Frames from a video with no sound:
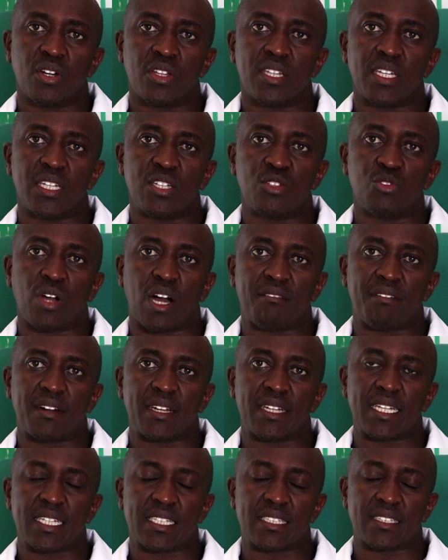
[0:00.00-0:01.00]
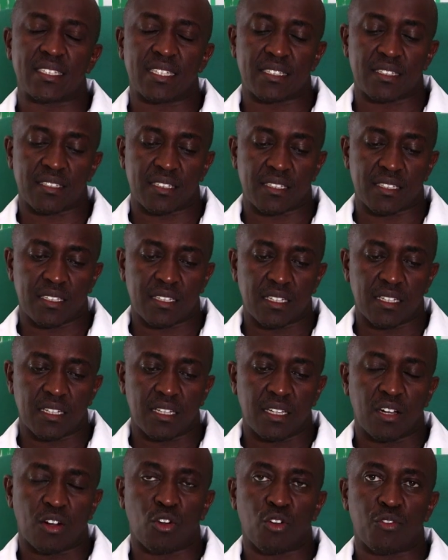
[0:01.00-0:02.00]
then you have an excess
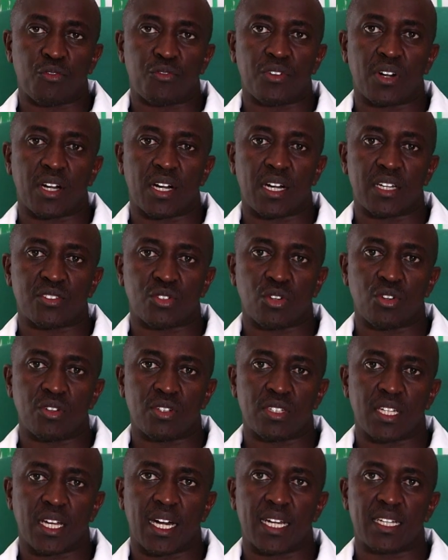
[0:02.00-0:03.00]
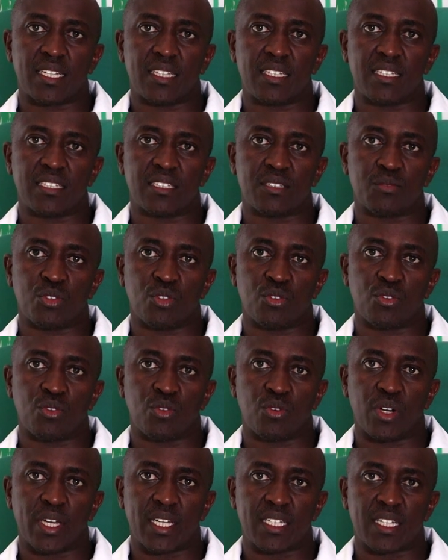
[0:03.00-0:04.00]
of salt, and this
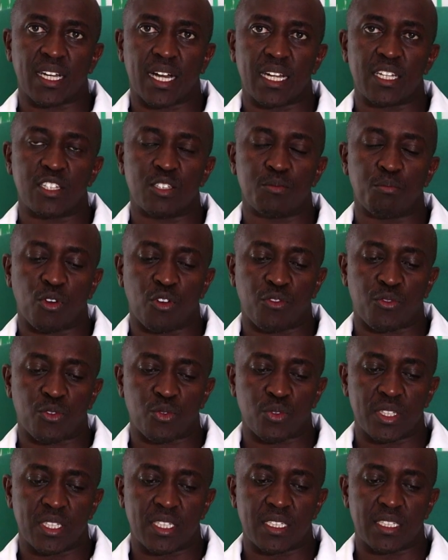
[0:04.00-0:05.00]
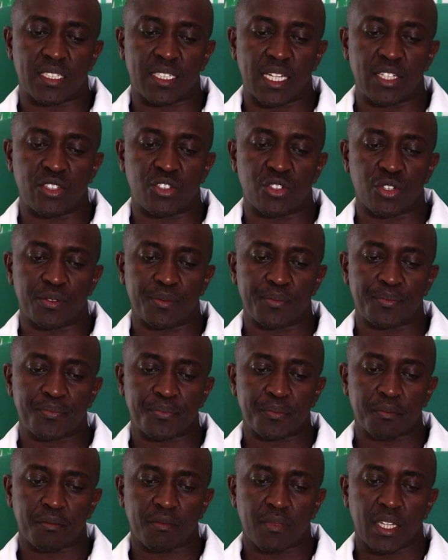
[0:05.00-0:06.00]
will encourage more fluid retention.
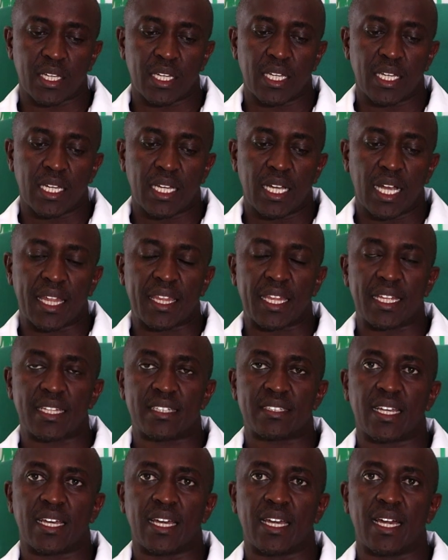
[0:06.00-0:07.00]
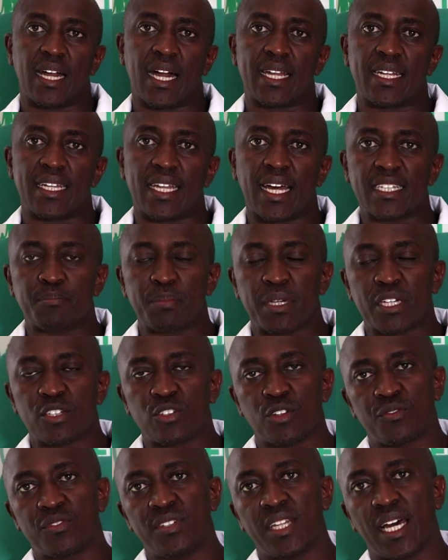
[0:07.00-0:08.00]
There is an aspect
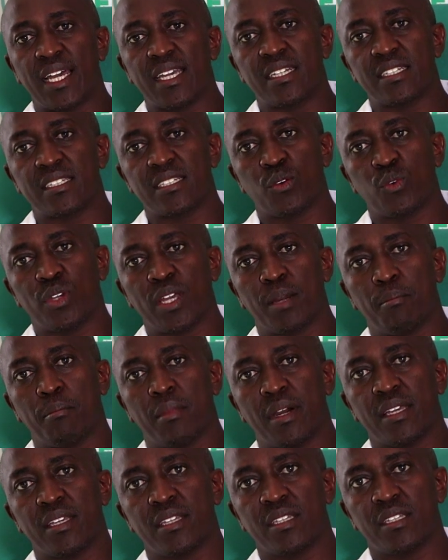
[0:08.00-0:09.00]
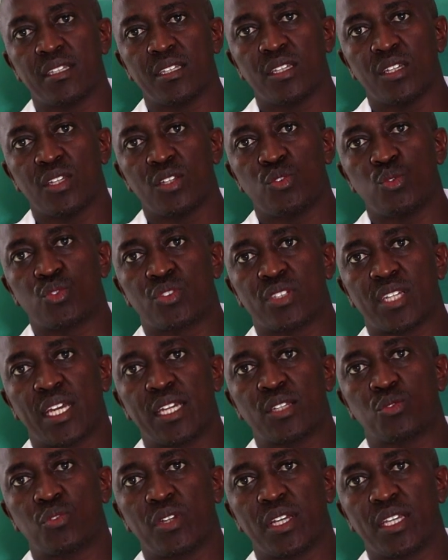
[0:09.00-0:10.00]
of diet whereby you try
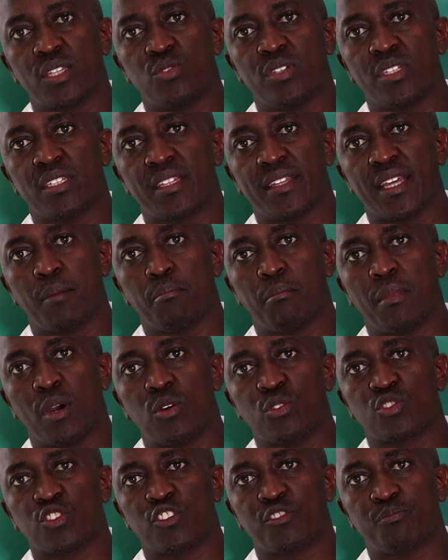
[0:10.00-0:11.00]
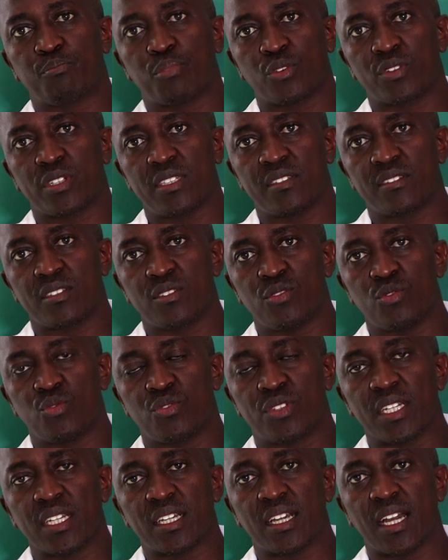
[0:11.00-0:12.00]
to regulate the amount of proteins. You
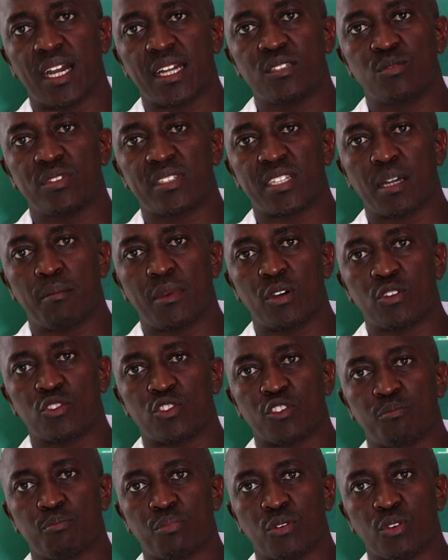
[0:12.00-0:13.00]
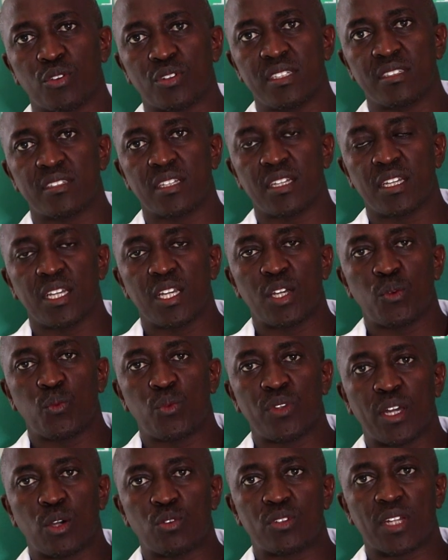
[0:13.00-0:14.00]
take adequate amount of proteins
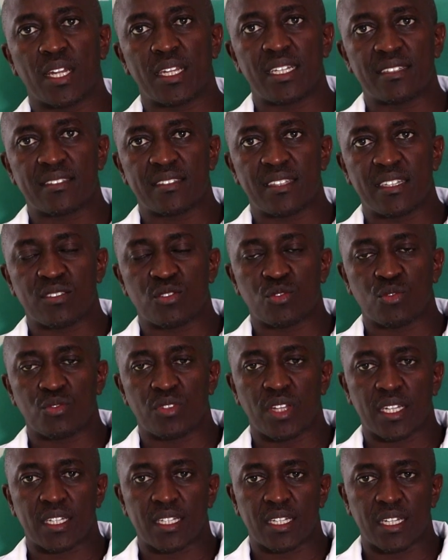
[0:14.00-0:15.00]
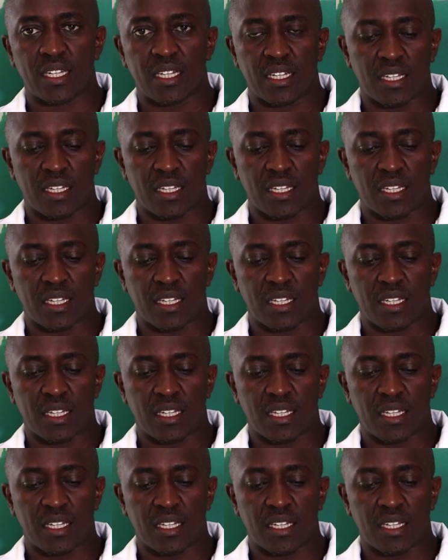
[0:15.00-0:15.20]
without an excess, so that